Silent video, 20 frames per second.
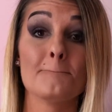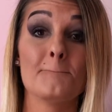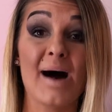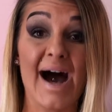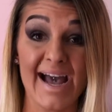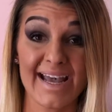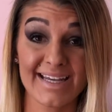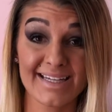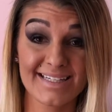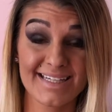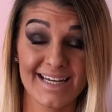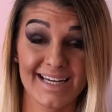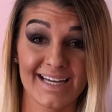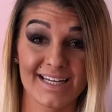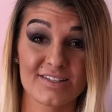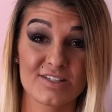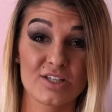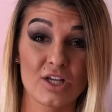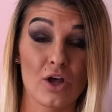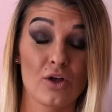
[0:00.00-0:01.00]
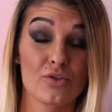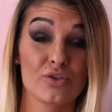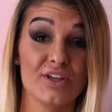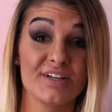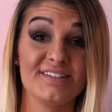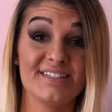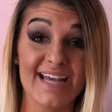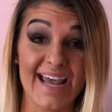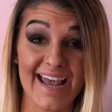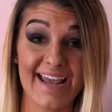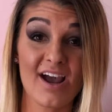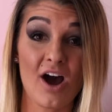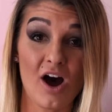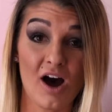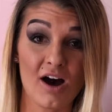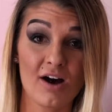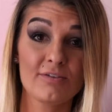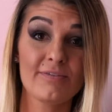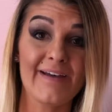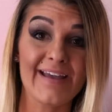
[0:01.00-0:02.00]
Buying tickets the day
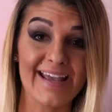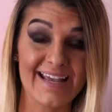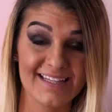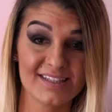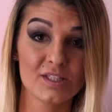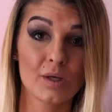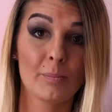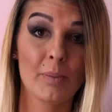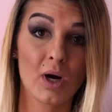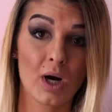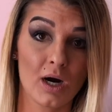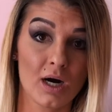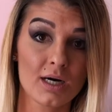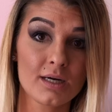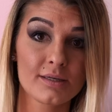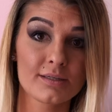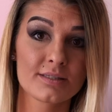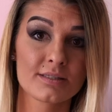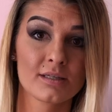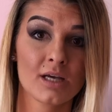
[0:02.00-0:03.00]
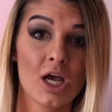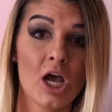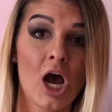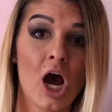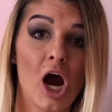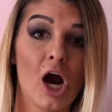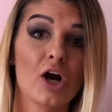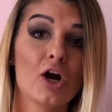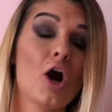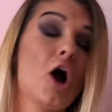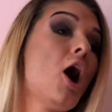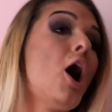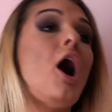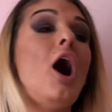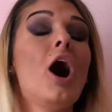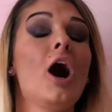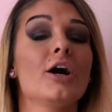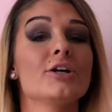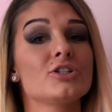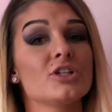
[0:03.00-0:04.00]
of in the parks are
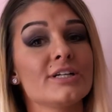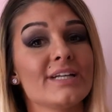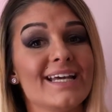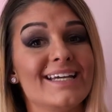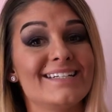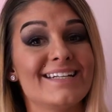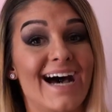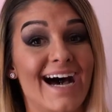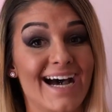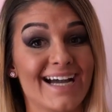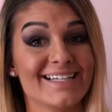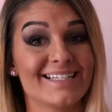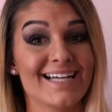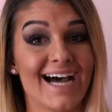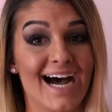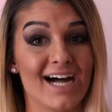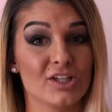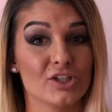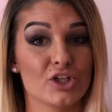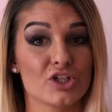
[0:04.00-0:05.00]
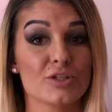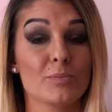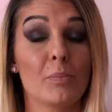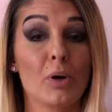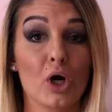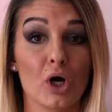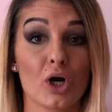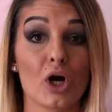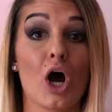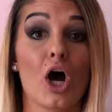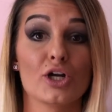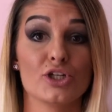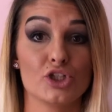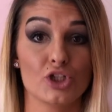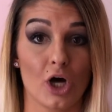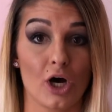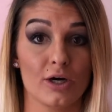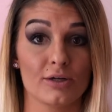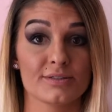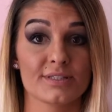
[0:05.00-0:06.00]
$109 per
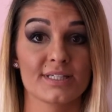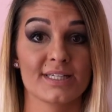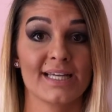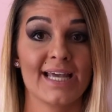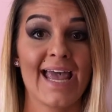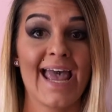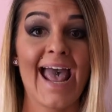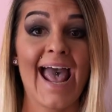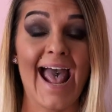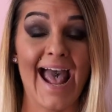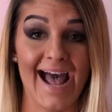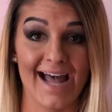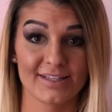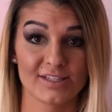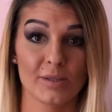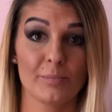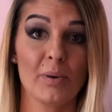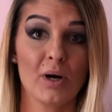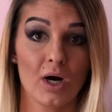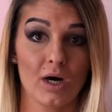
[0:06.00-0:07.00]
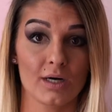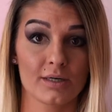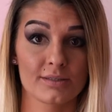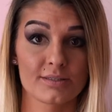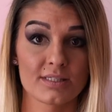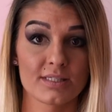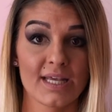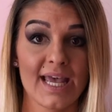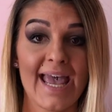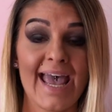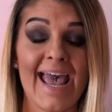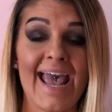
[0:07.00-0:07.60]
adult at the parks.